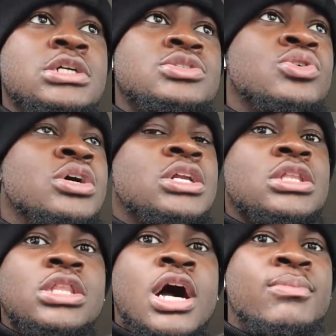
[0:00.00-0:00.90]
doing a
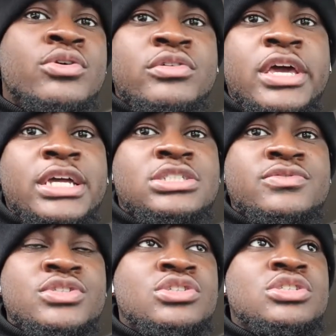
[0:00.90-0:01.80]
lot more
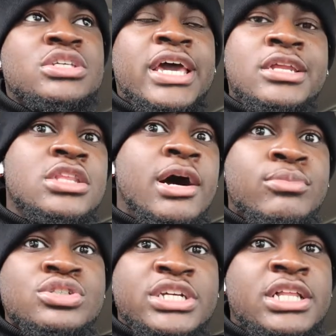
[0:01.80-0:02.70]
reaction videos and a lot
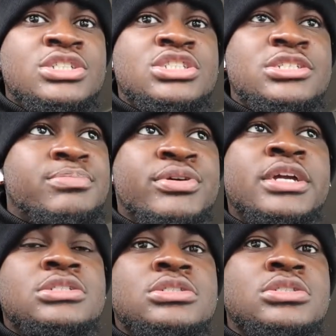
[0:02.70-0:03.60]
more challenges and
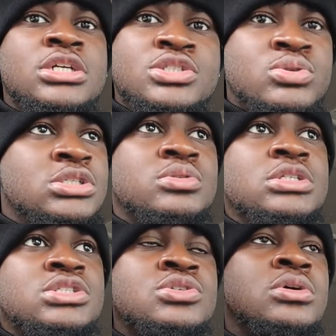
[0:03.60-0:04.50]
pranks in twenty
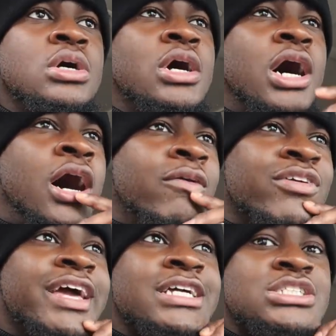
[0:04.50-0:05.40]
twenty-two. Um,
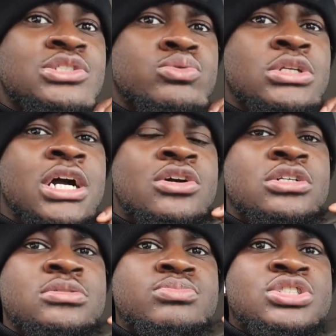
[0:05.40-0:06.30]
reactions, we're not
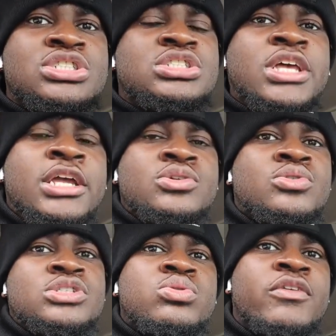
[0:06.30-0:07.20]
gonna just stay
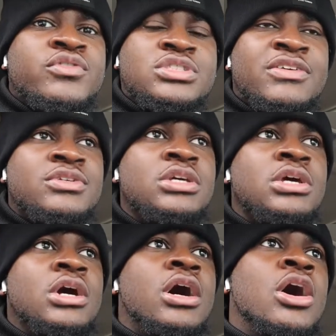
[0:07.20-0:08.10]
doing twenty-four seven,
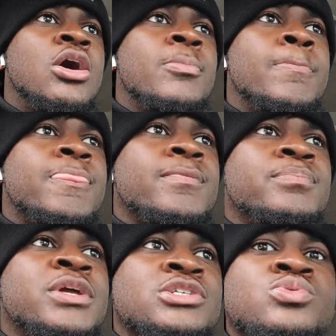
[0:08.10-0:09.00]
um,
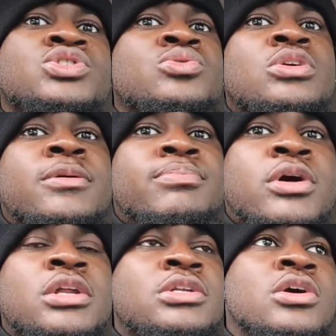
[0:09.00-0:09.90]
because we do want to
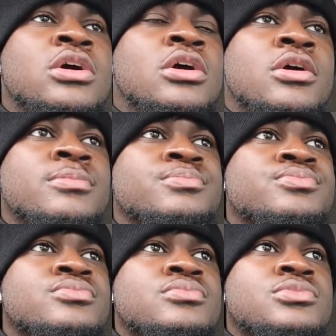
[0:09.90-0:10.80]
broaden our
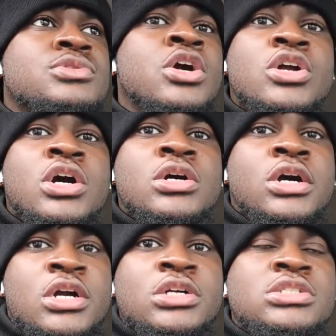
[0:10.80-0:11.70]
um our, con
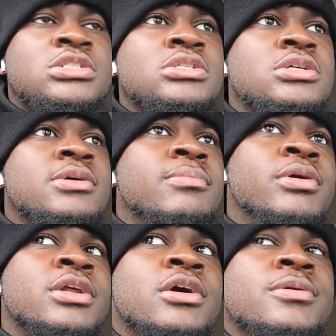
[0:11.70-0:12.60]
our content.
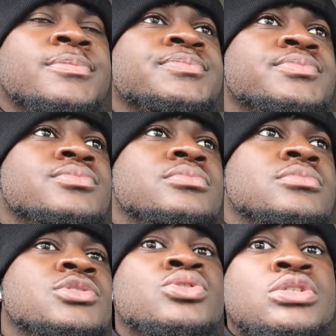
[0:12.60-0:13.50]
But um, yeah.
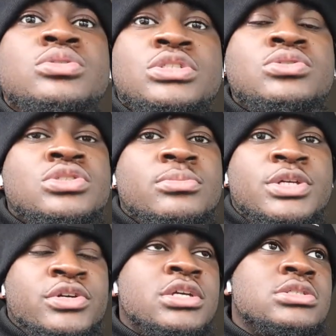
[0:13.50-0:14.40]
twenty twenty-two is gonna
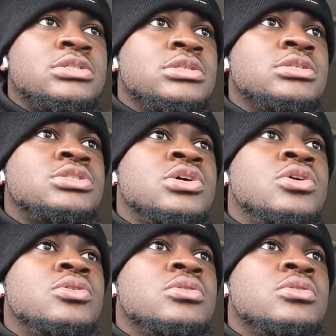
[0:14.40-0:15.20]
be crazy. So